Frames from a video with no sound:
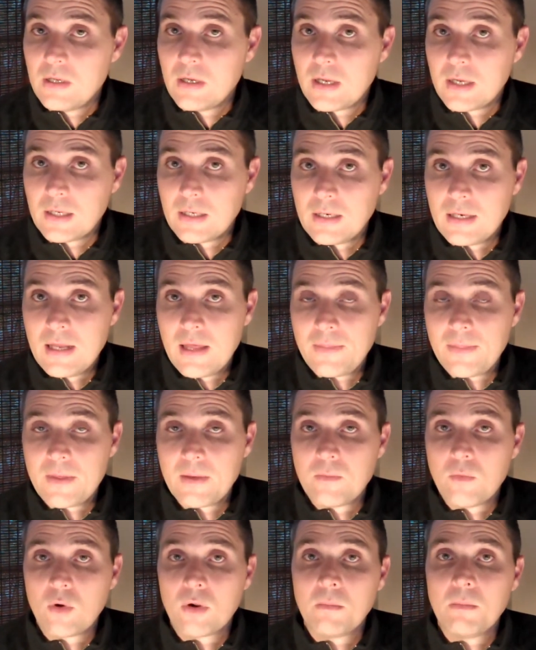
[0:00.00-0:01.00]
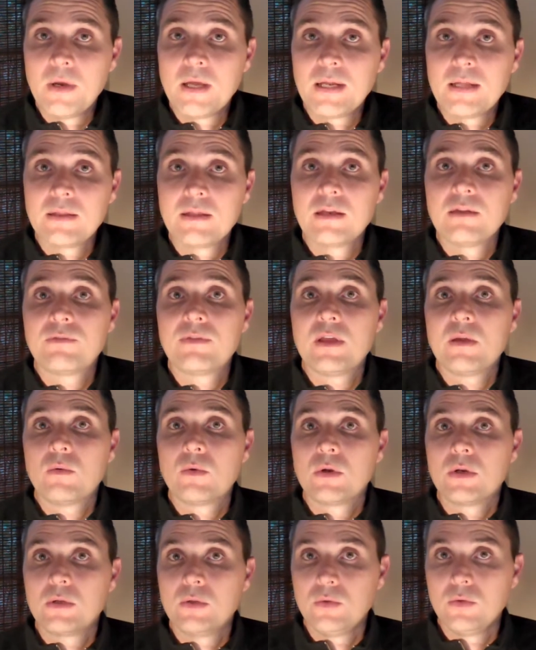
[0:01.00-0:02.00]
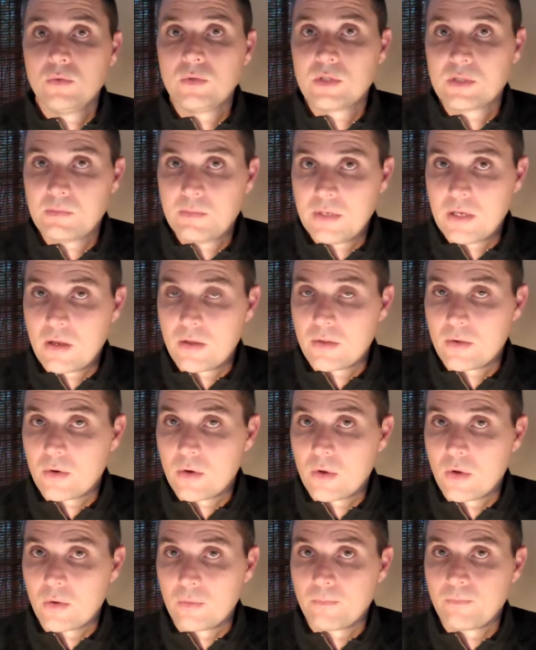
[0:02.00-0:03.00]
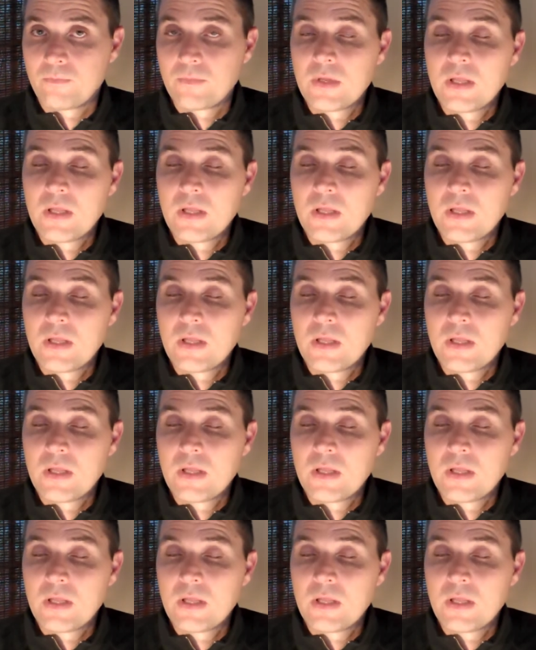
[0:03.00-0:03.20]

I can net them more money than if they were to just be on their own.